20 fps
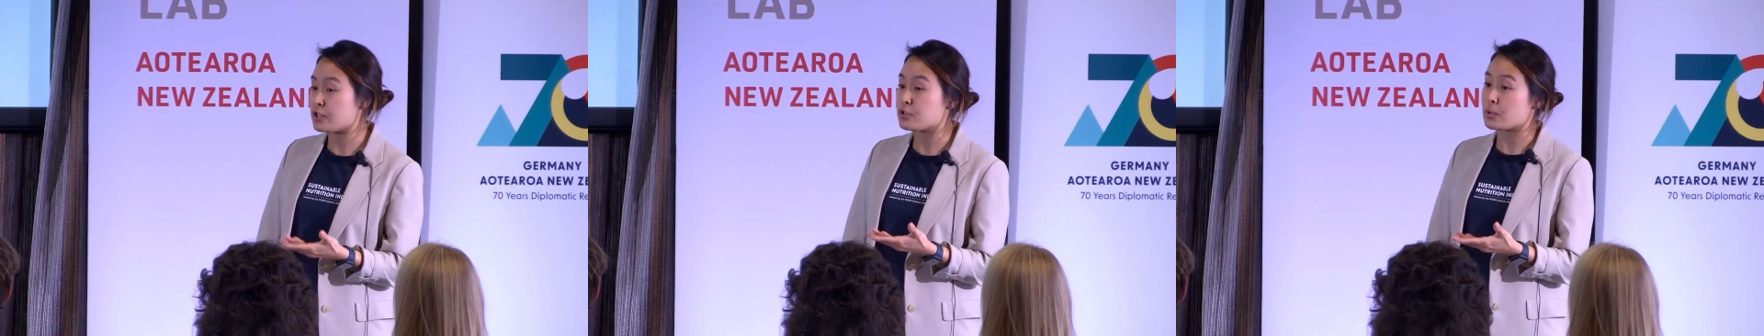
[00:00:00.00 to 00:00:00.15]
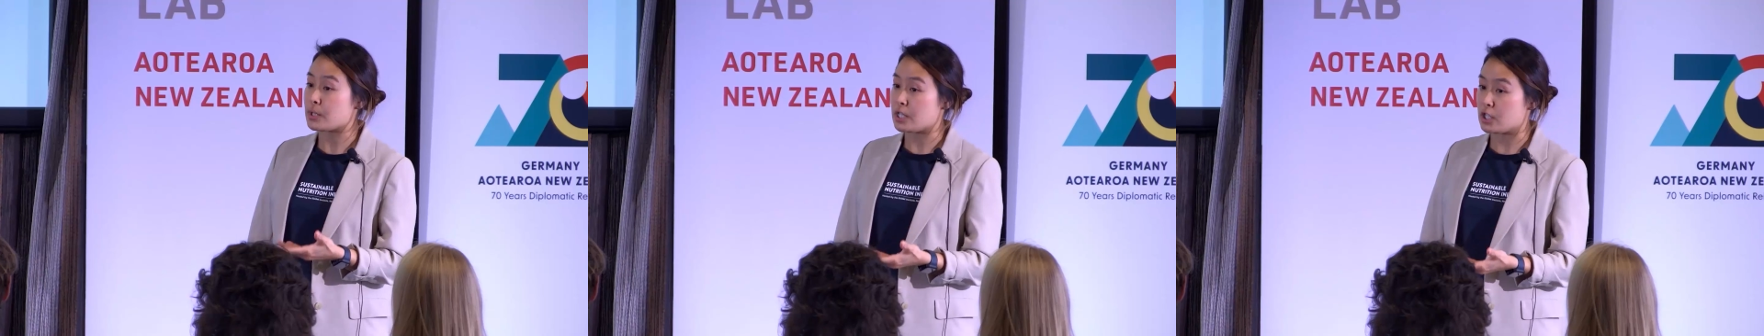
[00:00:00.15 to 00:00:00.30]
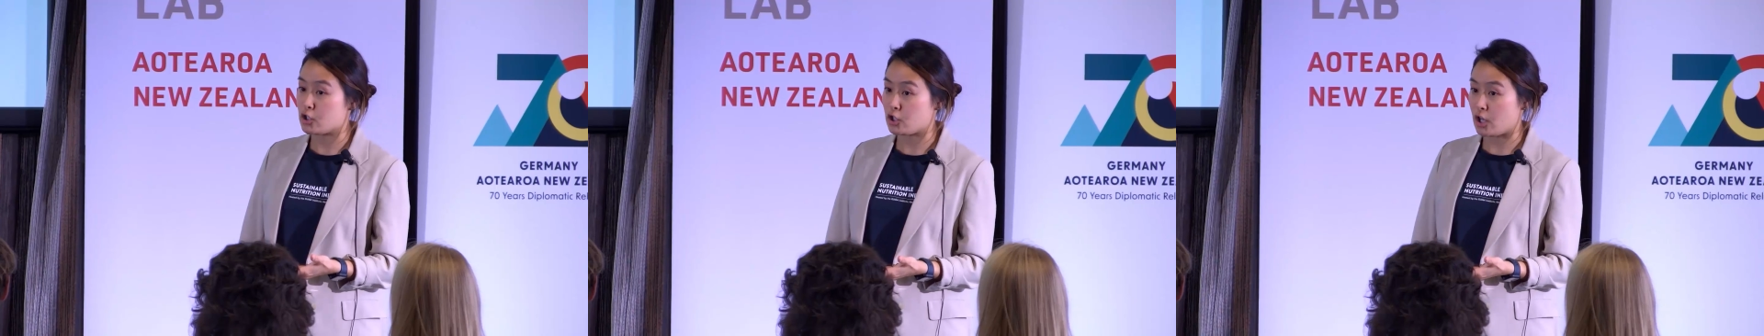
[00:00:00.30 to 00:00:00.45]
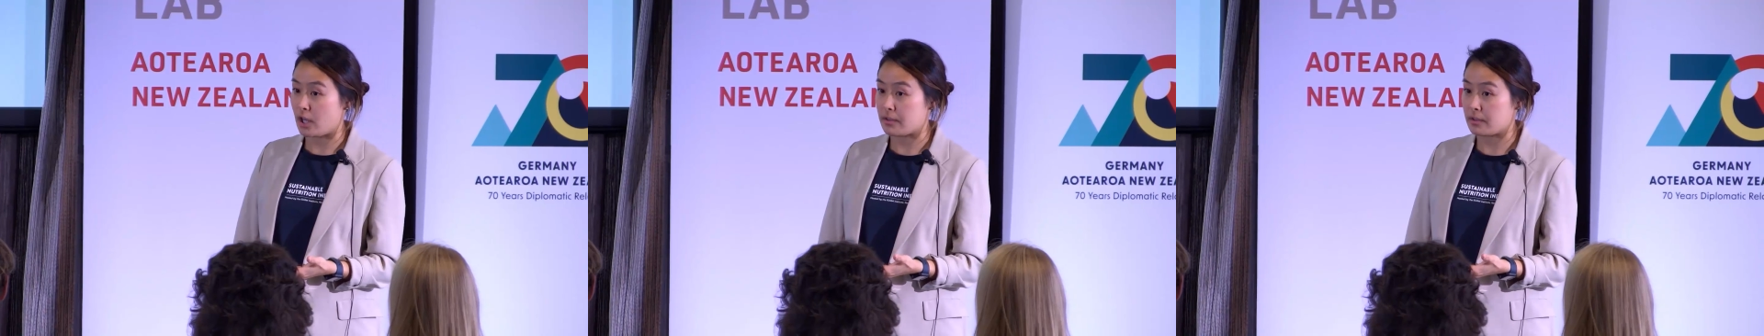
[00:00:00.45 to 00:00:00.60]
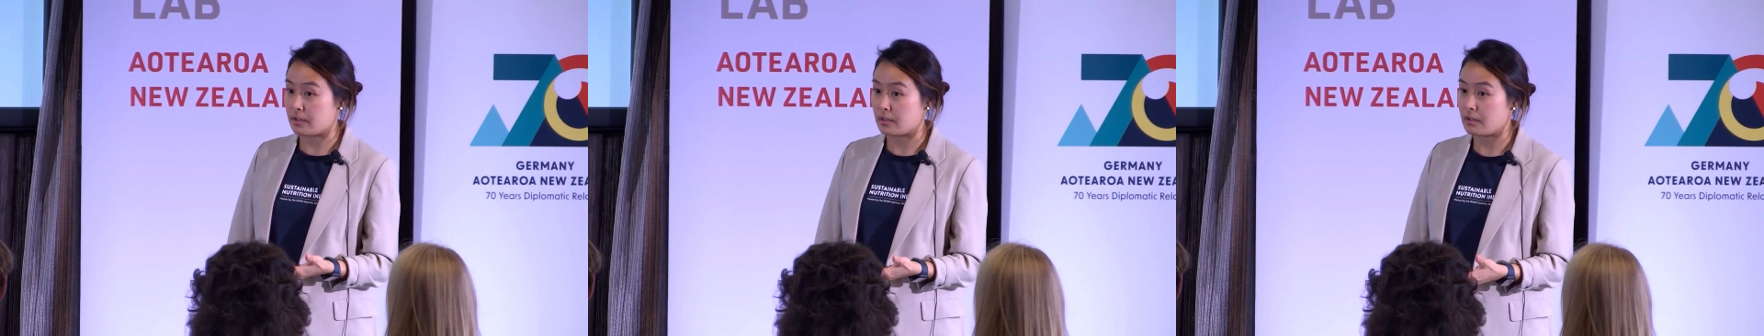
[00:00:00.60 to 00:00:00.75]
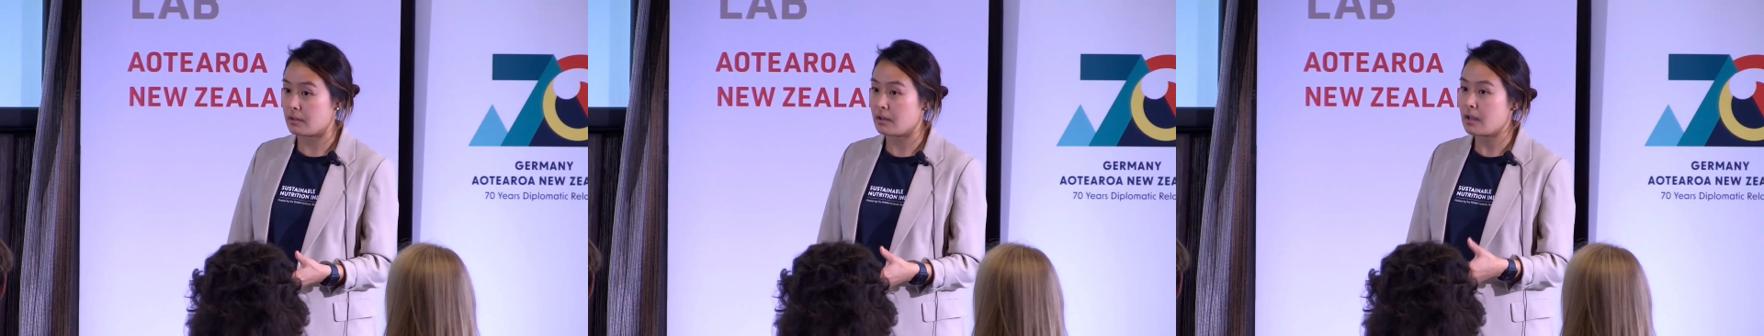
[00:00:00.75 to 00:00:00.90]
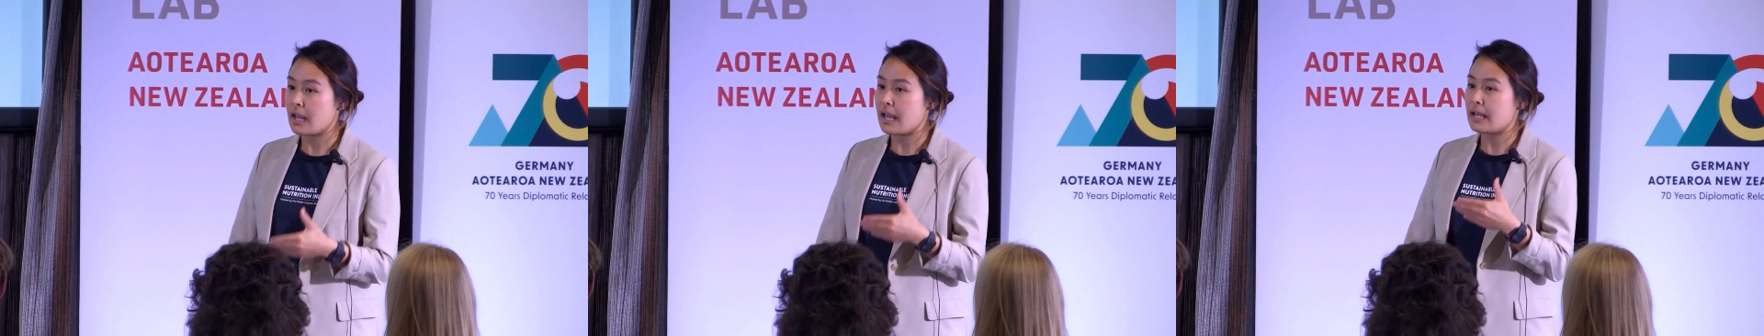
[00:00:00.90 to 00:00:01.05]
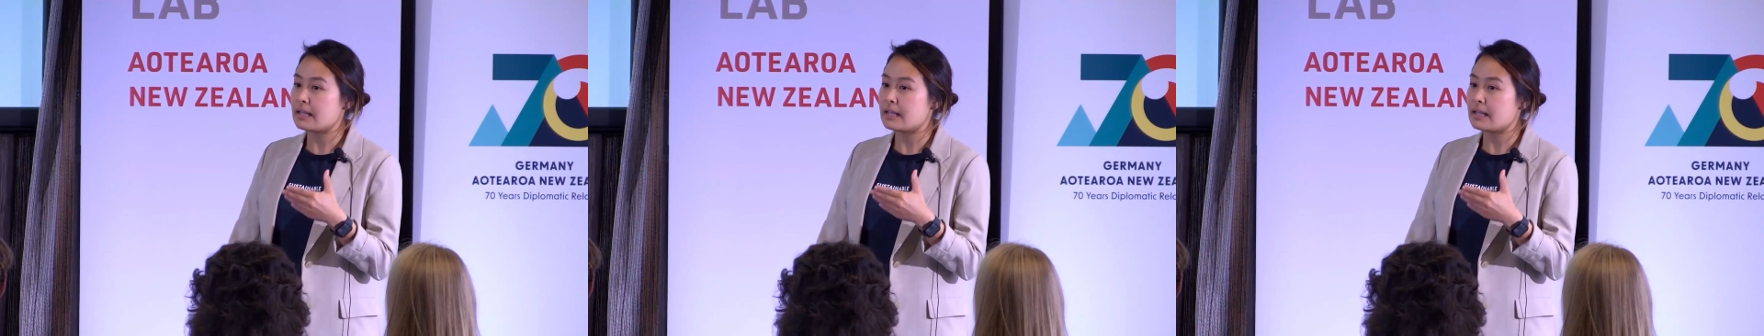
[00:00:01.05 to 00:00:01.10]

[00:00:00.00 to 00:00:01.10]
to each other